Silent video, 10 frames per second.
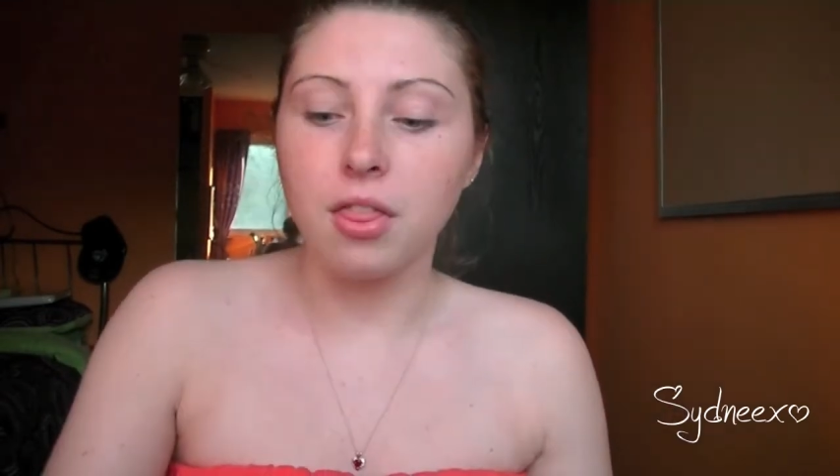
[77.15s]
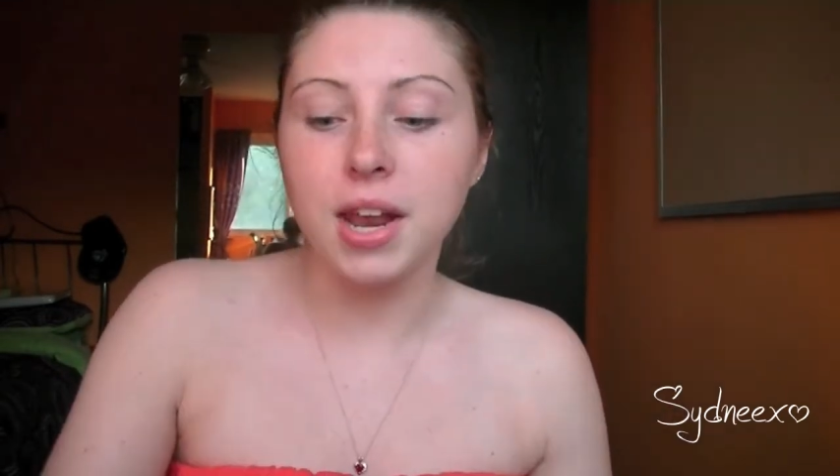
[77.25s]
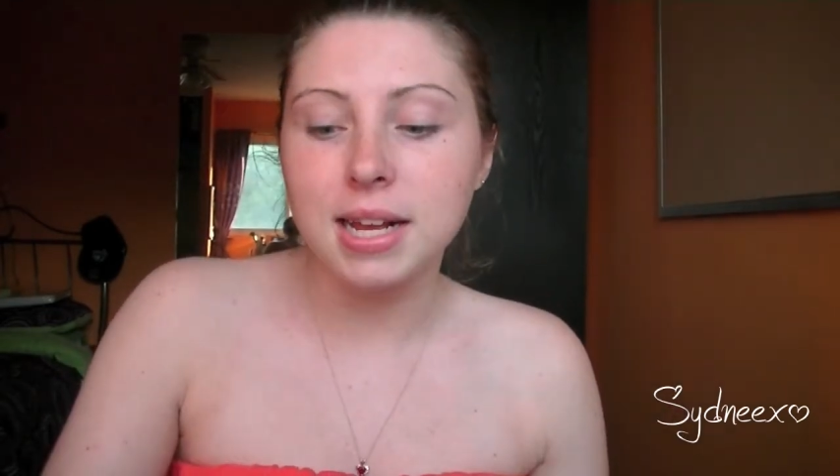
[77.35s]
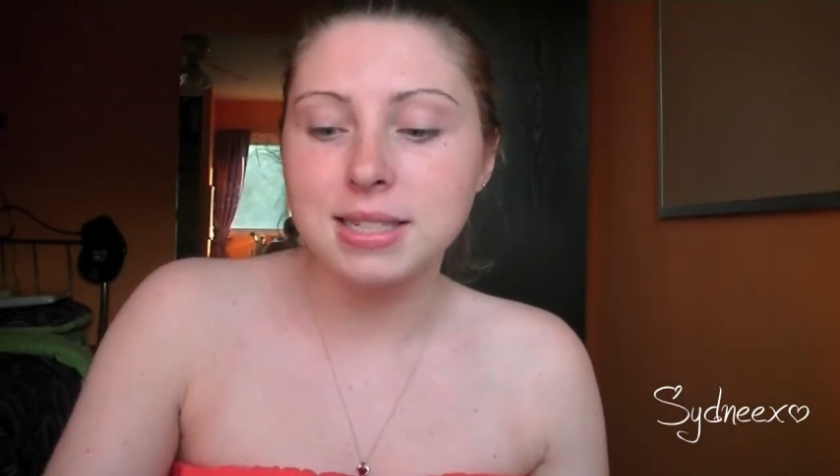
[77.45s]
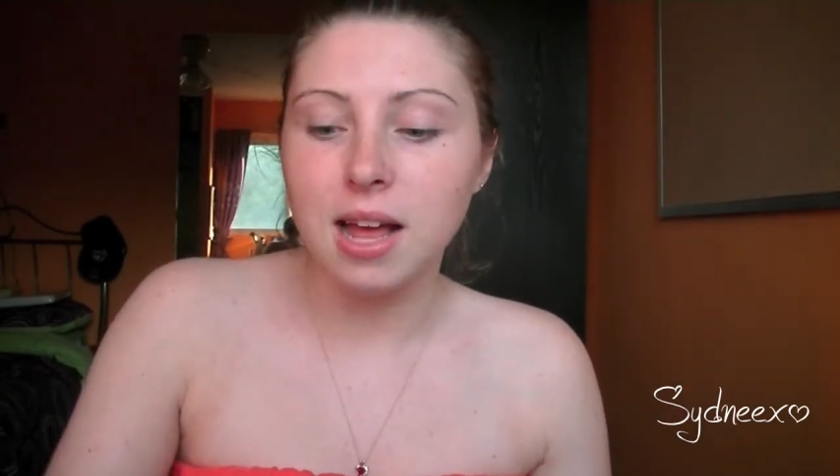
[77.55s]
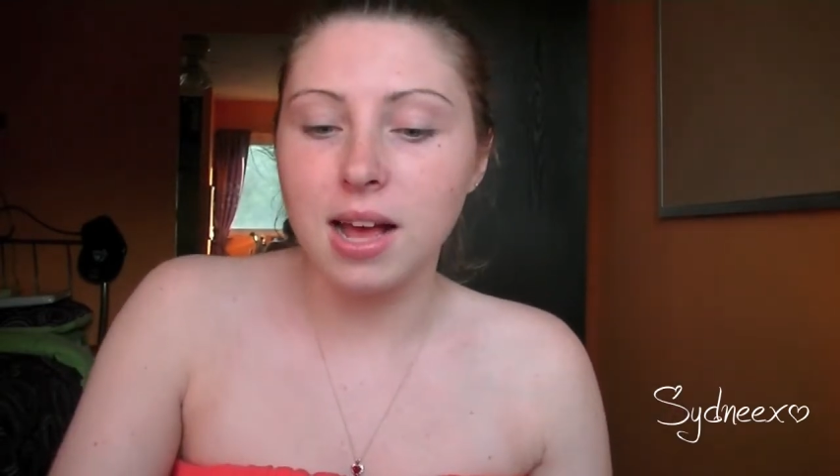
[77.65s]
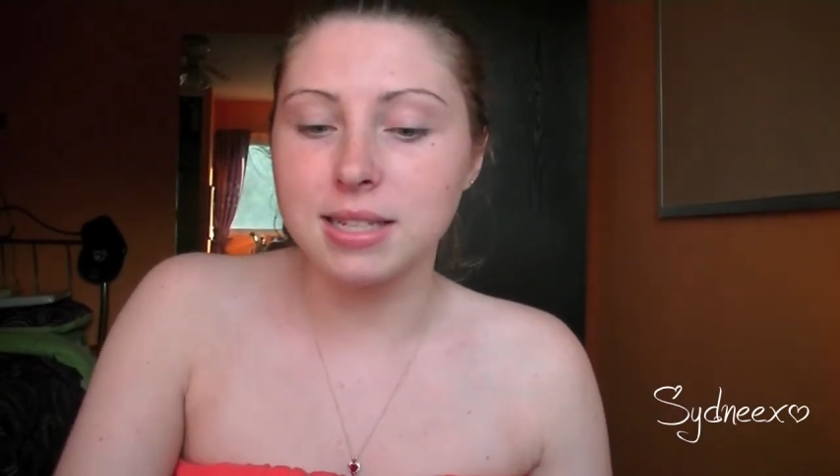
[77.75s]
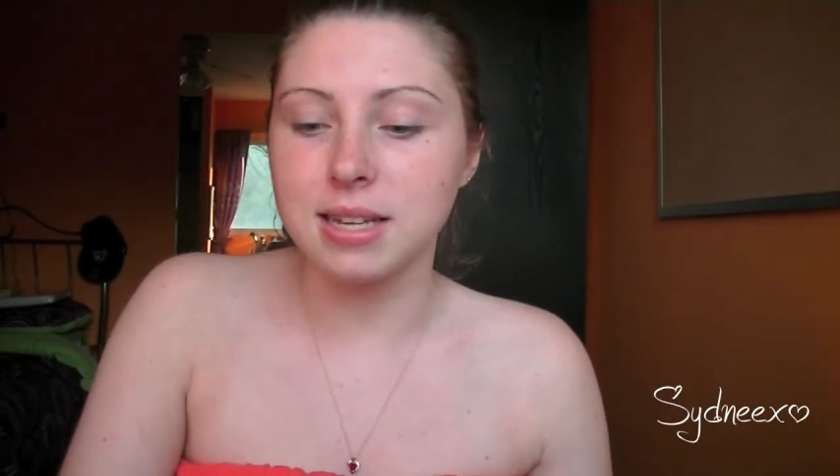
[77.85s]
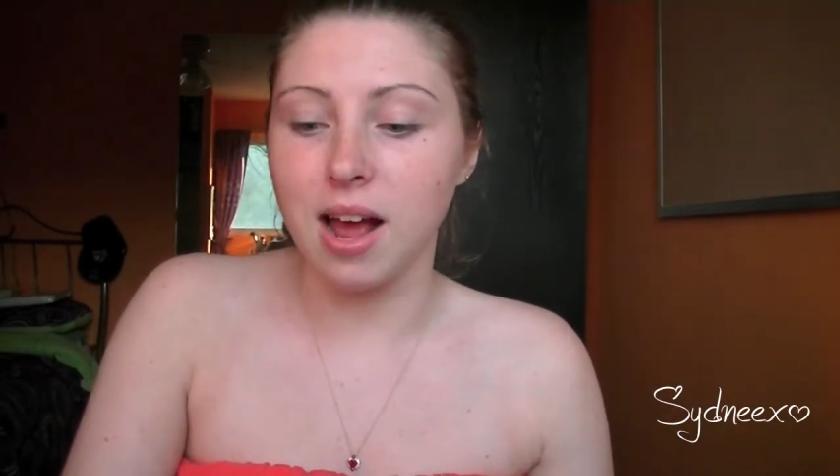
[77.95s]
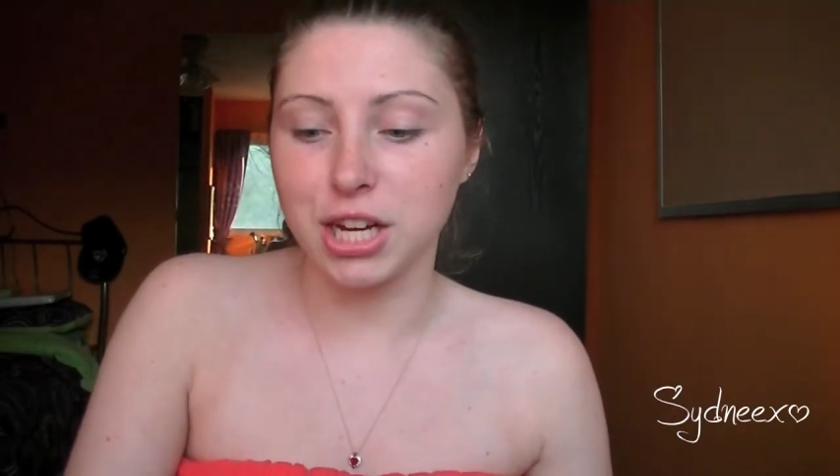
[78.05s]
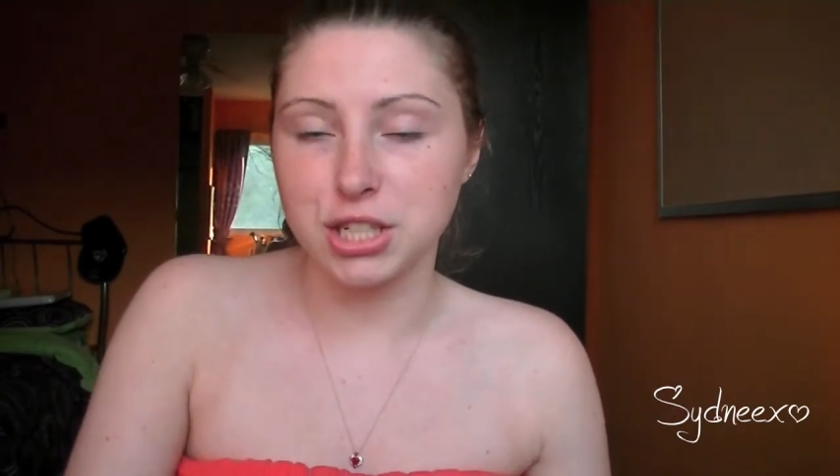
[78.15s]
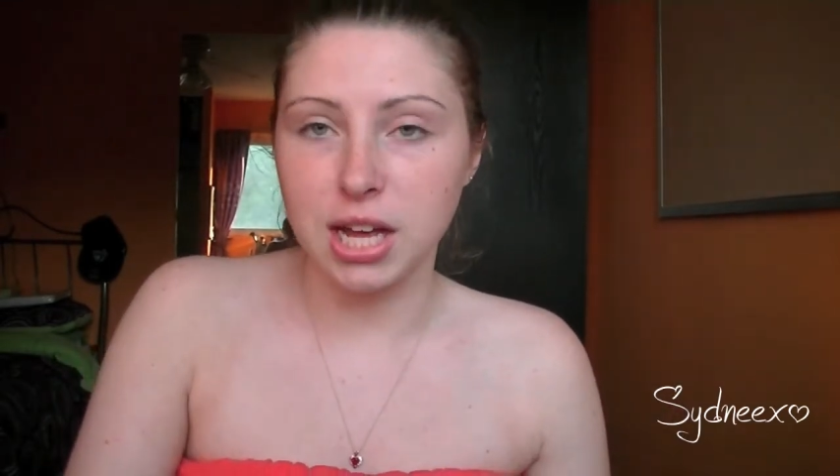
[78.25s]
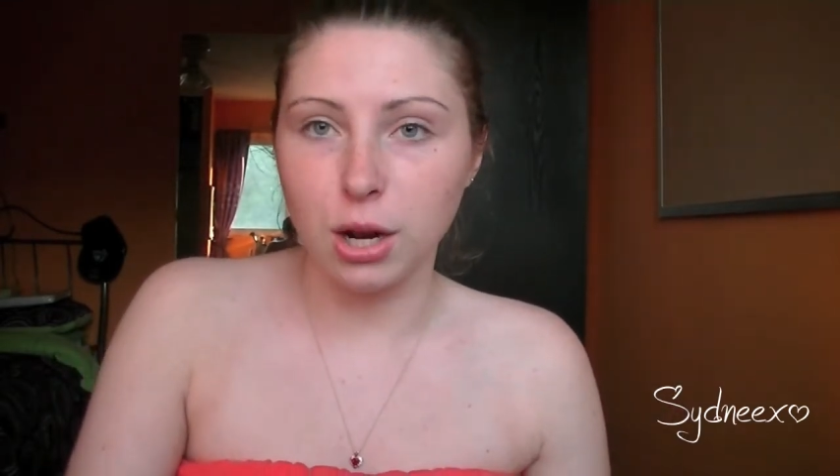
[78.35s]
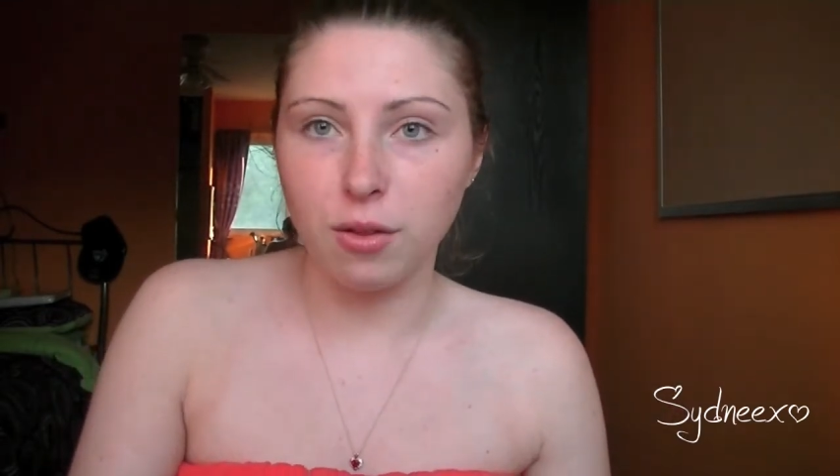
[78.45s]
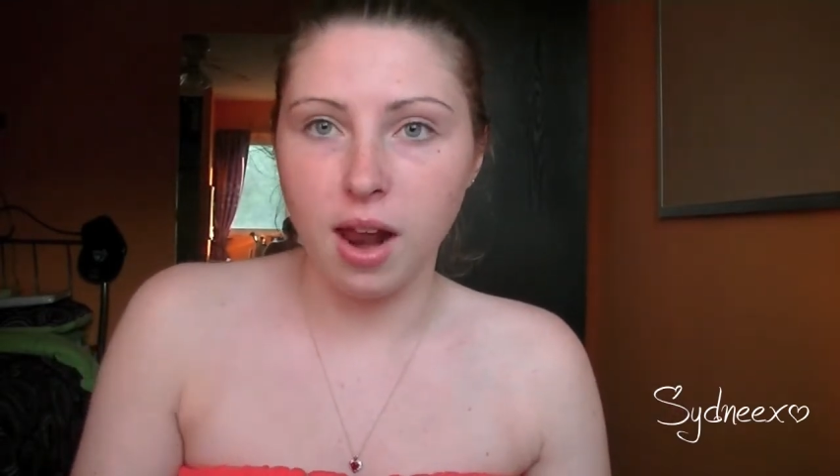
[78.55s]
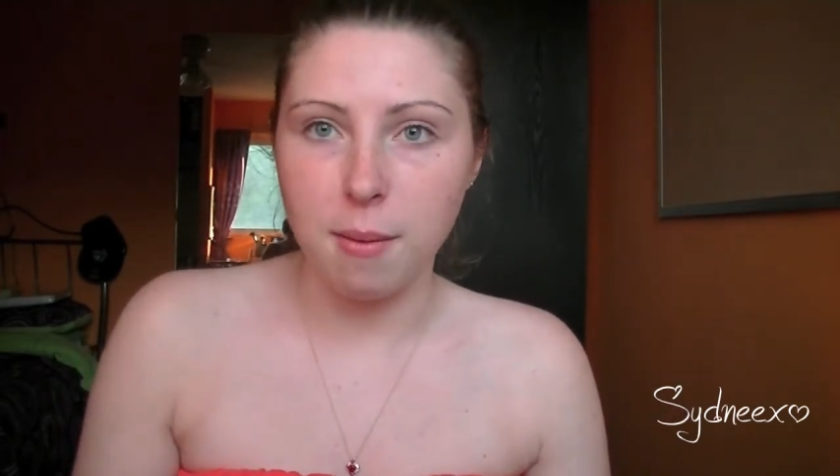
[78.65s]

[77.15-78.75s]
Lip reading: The next is an eyeshadow that